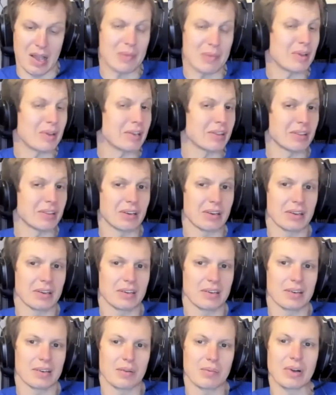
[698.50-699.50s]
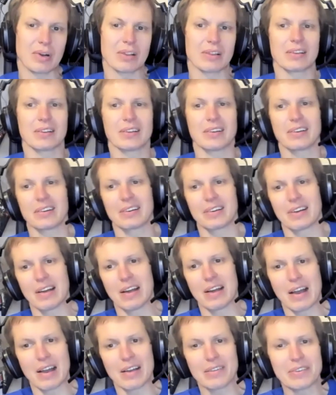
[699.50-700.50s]
mean, well,
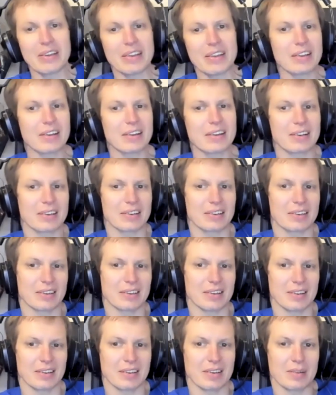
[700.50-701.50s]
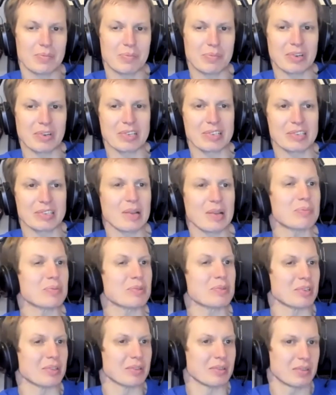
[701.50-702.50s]
I think
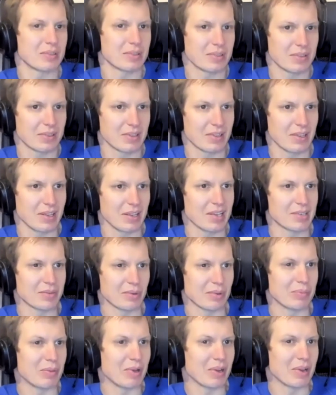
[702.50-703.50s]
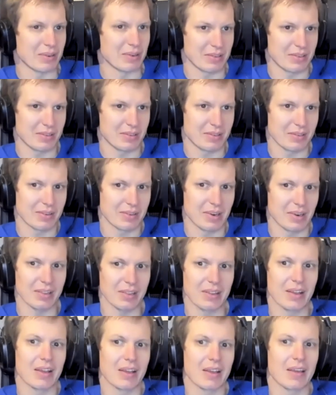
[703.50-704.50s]
perception is what matters, right?
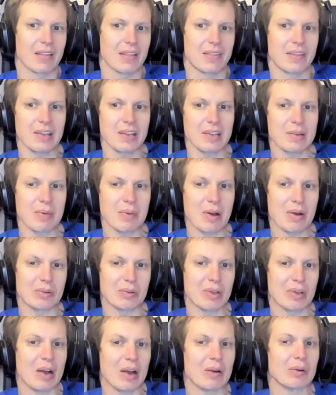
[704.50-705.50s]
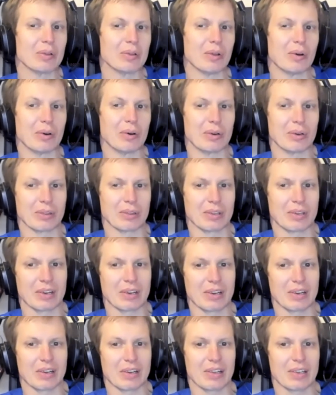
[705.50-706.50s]
Think about how long
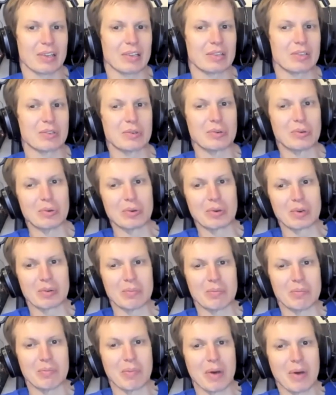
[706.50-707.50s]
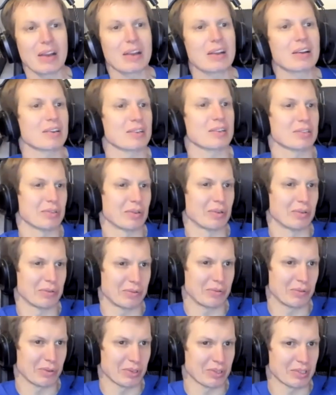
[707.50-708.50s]
it took Microsoft,
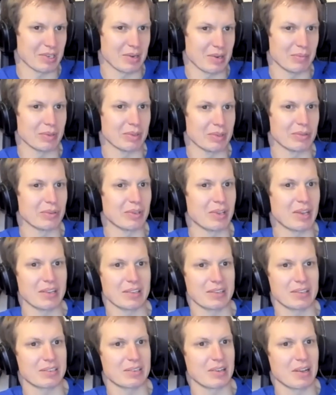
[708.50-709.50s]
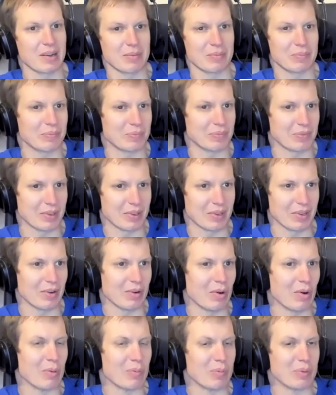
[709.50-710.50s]
for example, to get some
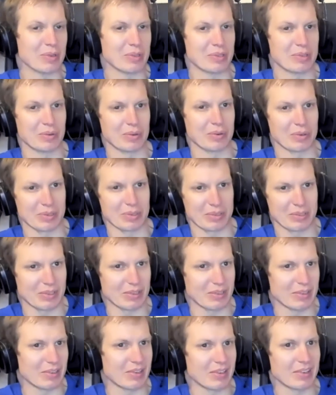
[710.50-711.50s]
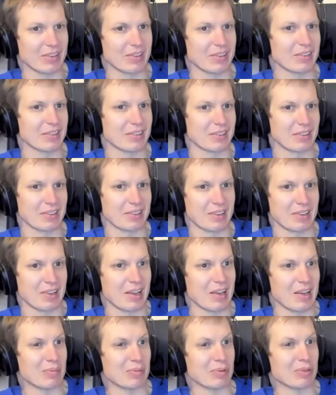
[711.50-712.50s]
open source
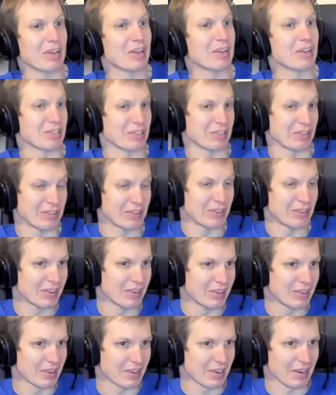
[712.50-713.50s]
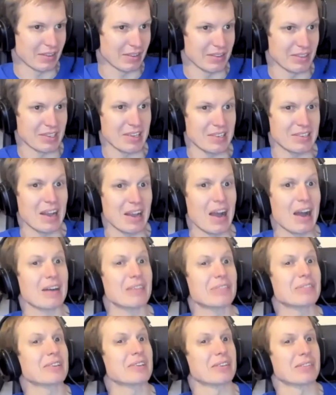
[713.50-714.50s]
reputation, right? That's true.
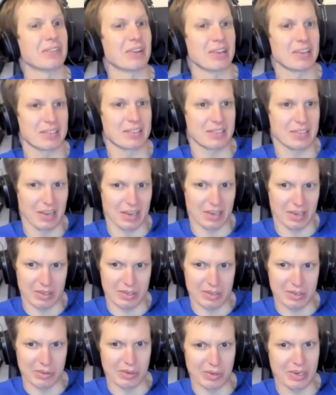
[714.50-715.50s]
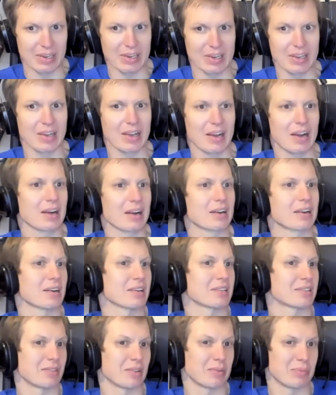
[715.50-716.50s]
After they started to really
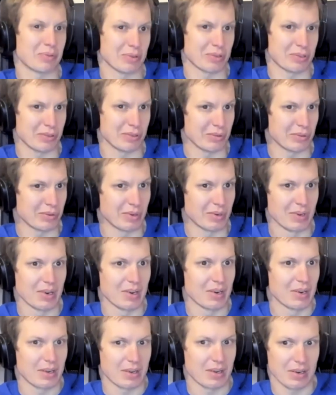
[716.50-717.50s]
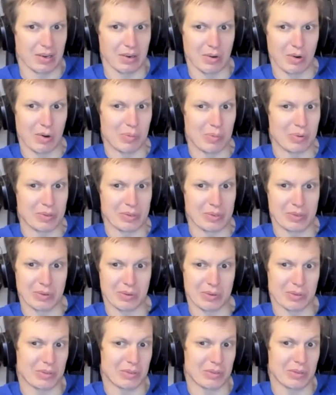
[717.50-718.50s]
aggressively pursue open
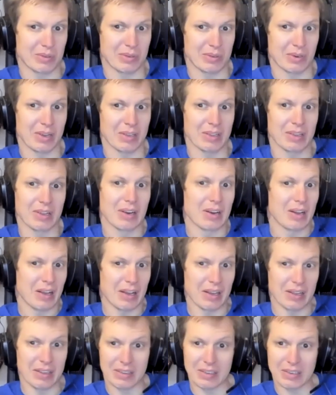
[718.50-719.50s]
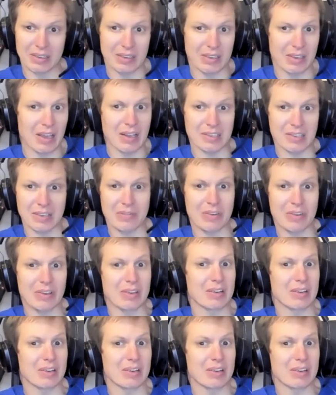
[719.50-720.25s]
source, right? And yes, I think